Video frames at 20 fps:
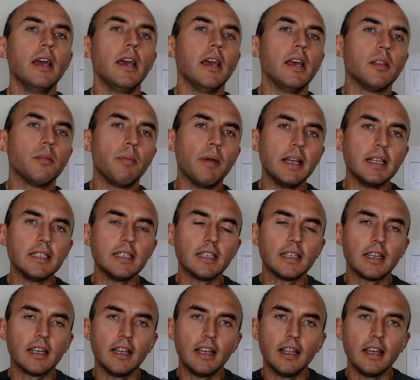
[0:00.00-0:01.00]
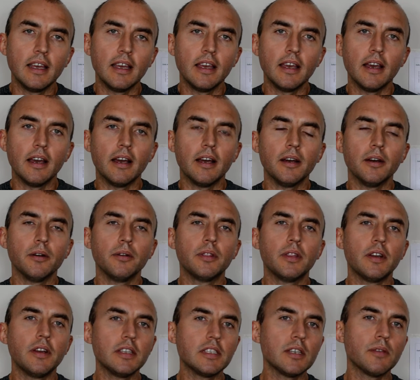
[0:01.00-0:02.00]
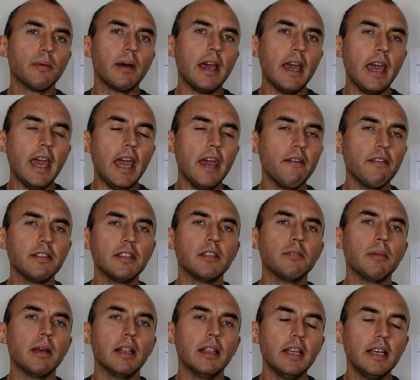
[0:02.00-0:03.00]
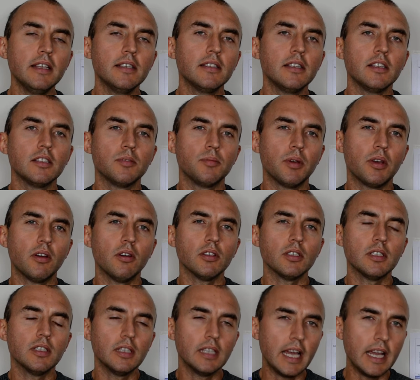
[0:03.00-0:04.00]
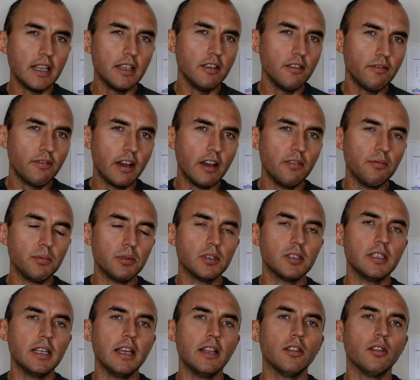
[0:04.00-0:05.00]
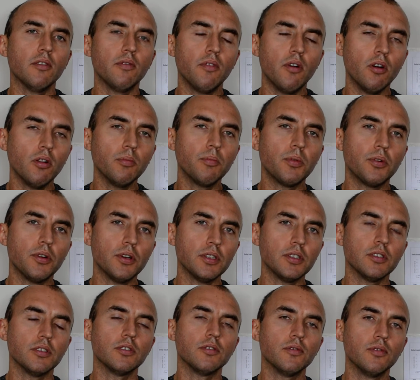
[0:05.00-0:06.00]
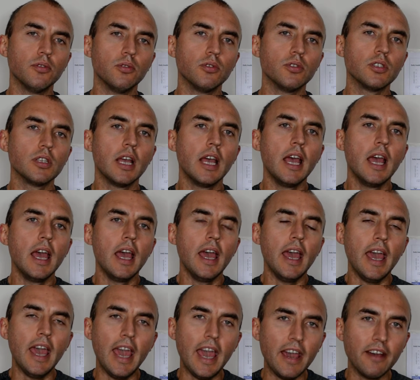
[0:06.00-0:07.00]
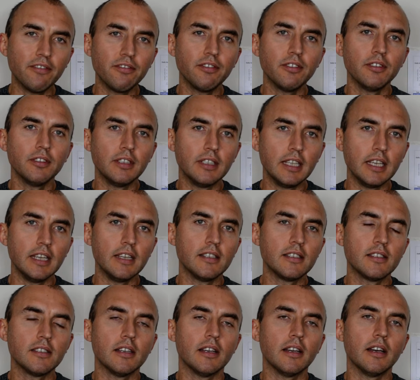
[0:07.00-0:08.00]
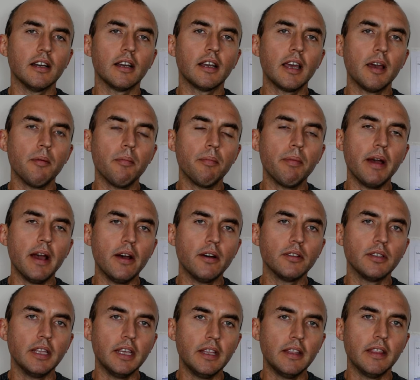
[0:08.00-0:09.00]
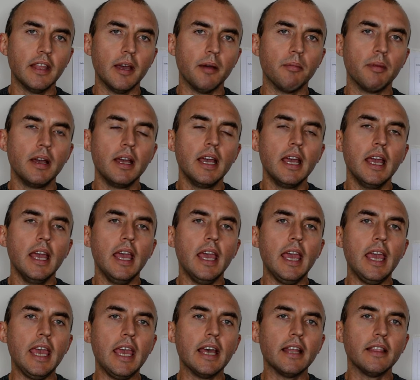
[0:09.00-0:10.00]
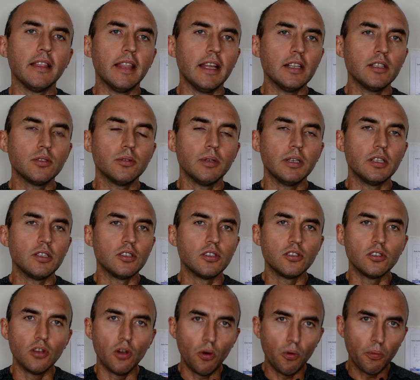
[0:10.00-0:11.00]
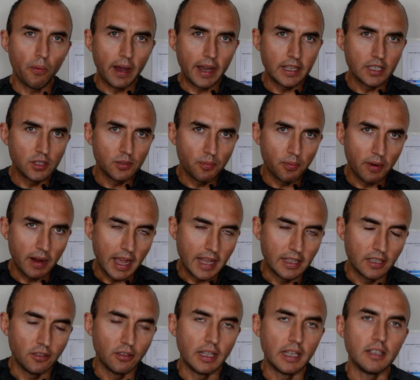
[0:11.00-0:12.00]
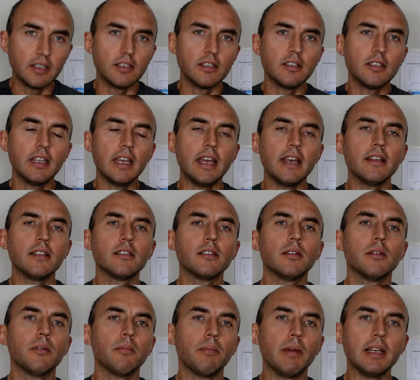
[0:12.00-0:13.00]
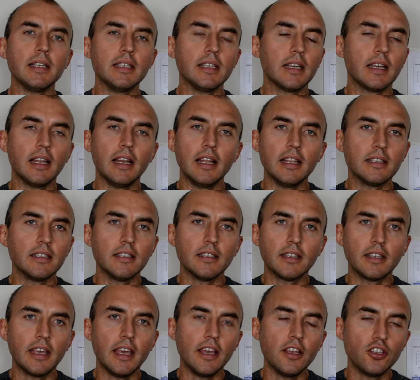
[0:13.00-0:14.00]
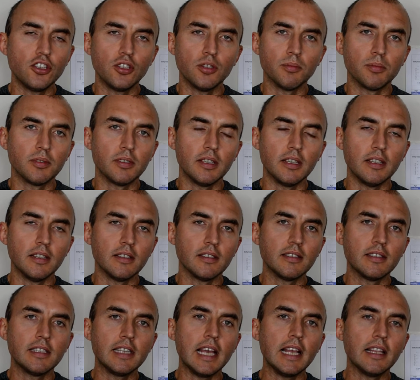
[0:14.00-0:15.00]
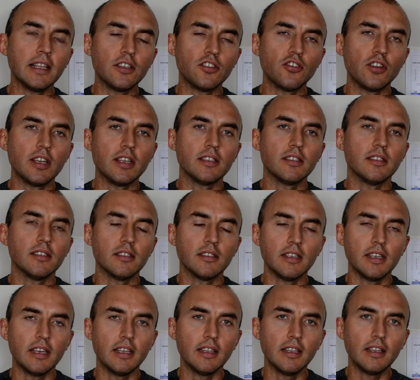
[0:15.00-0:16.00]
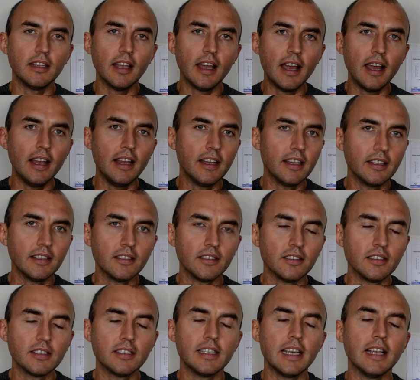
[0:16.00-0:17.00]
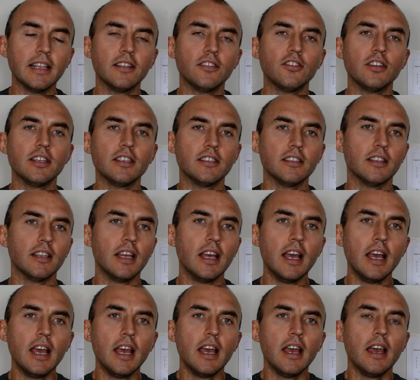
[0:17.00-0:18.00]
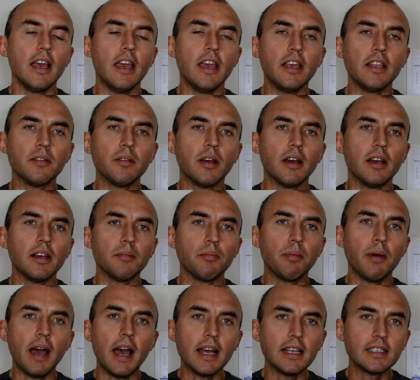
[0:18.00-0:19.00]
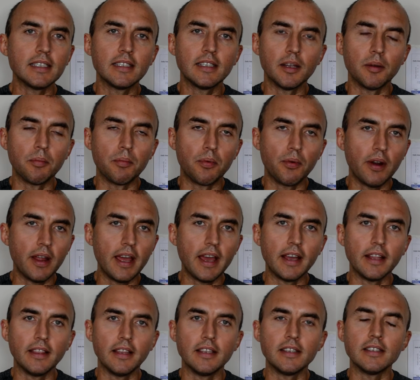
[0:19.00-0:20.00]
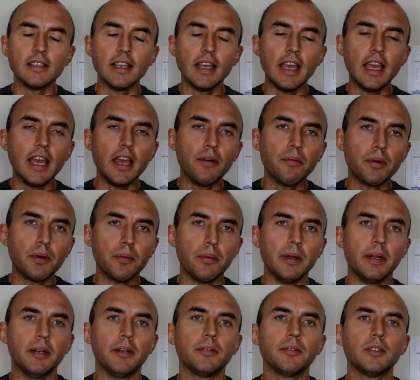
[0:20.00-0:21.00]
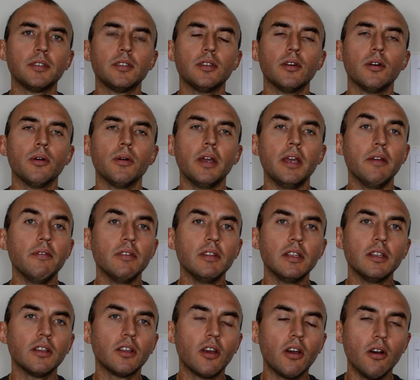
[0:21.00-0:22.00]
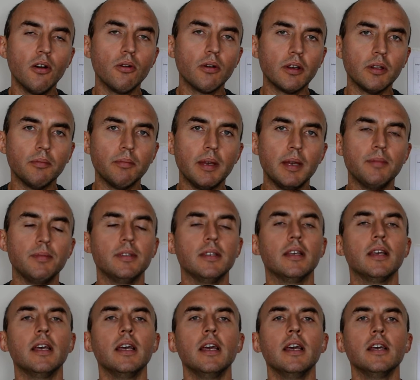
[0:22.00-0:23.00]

It basically, the reason why I have it in my list is because 95% of all processed foods have this compound in them. And it's so widespread in the United States. Basically, it's in ketchups, in salad dressings, in Italian salad dressing, in pasta, bread, it's everywhere. So even in Coke and Pepsi.